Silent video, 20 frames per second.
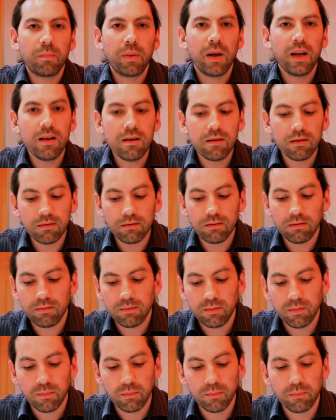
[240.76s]
opinion,
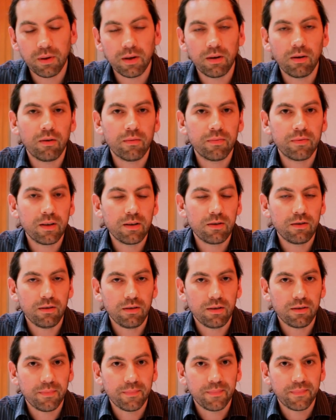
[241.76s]
but not
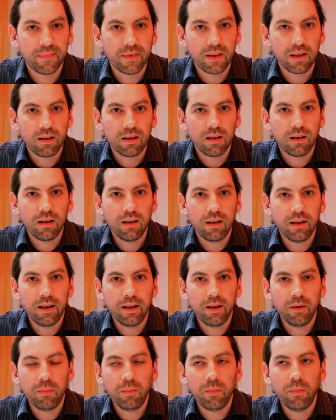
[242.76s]
features,
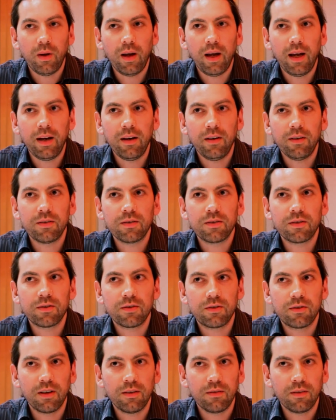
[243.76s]
and
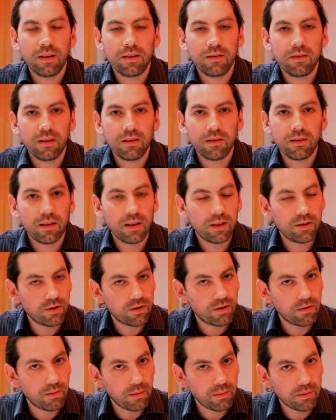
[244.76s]
they
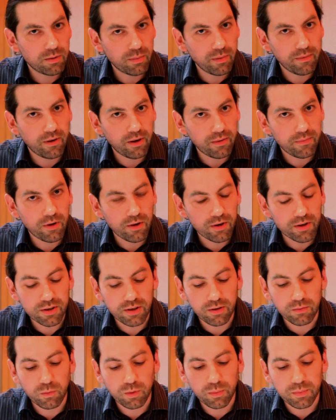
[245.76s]
should be very focused
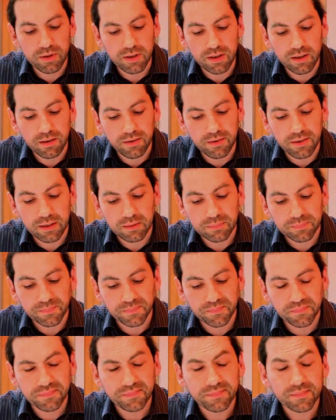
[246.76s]
on that particular thing,
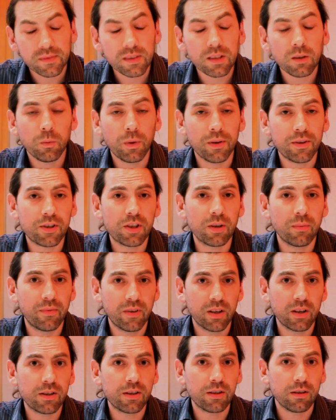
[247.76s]
with
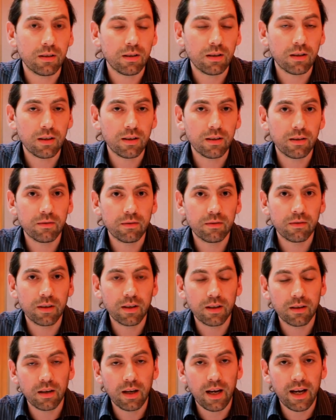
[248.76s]
subversion
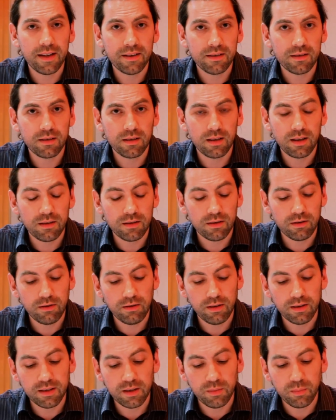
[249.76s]
as a
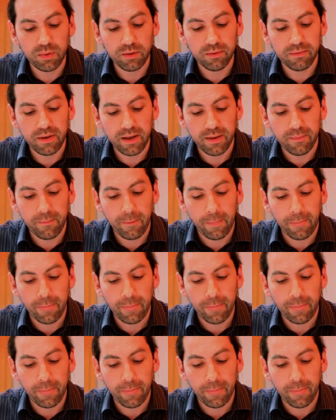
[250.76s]
good example of that.